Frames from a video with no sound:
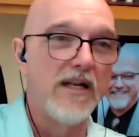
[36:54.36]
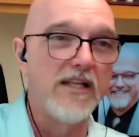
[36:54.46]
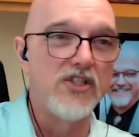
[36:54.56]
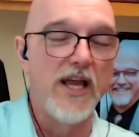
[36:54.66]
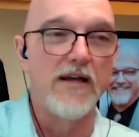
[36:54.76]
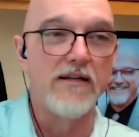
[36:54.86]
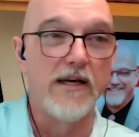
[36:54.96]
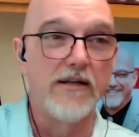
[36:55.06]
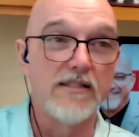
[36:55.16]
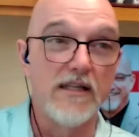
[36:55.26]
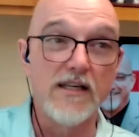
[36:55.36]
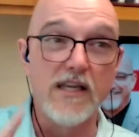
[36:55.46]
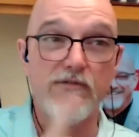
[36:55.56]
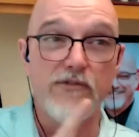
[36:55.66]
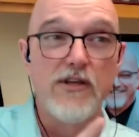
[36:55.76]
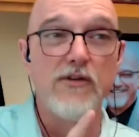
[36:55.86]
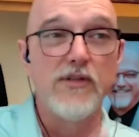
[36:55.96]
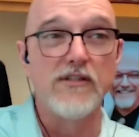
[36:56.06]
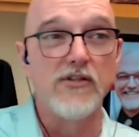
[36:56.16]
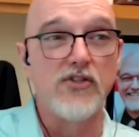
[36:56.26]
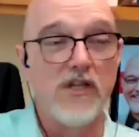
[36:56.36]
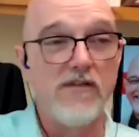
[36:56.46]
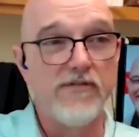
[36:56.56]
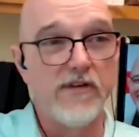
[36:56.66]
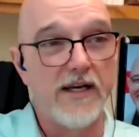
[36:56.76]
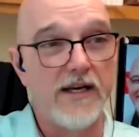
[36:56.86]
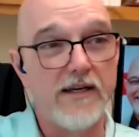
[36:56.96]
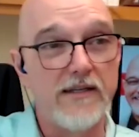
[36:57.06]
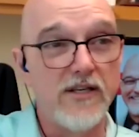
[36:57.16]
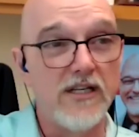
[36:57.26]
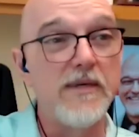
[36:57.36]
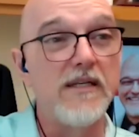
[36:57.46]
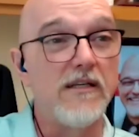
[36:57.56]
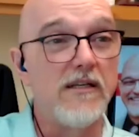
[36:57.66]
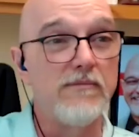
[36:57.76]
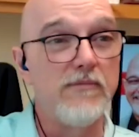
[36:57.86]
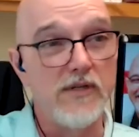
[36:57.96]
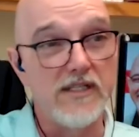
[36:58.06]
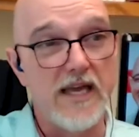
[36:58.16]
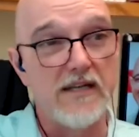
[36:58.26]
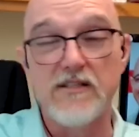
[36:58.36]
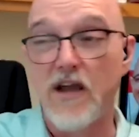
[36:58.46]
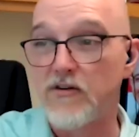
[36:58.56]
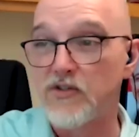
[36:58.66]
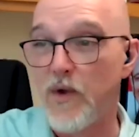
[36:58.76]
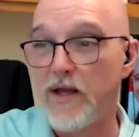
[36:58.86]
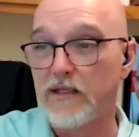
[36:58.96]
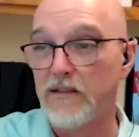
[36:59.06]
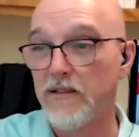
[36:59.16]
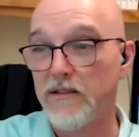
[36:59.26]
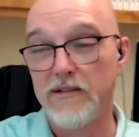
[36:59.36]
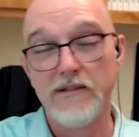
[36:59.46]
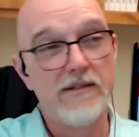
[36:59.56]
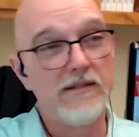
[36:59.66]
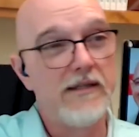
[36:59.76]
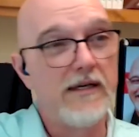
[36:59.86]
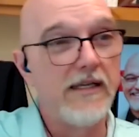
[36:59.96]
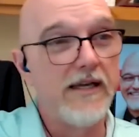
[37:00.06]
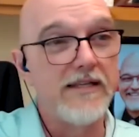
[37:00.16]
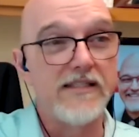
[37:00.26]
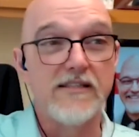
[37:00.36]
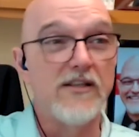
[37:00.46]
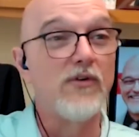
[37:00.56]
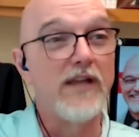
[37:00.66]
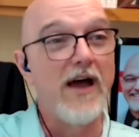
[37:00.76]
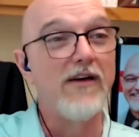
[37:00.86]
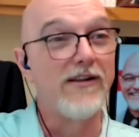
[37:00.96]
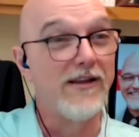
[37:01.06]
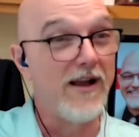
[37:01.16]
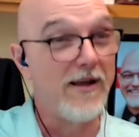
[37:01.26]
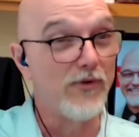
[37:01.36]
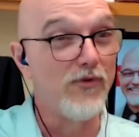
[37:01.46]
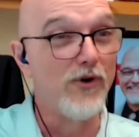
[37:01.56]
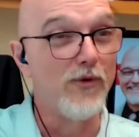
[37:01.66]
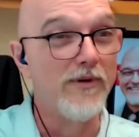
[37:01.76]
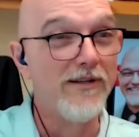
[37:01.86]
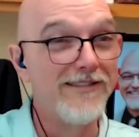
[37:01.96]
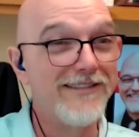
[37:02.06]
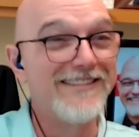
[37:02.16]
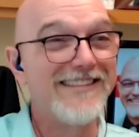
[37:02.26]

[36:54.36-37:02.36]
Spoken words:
I'm going to let you out now. And it's lucky for you that the chief is going to be in a good mood. He's at his daughter's wedding. And the guy says, don't count on it. I'm the groom.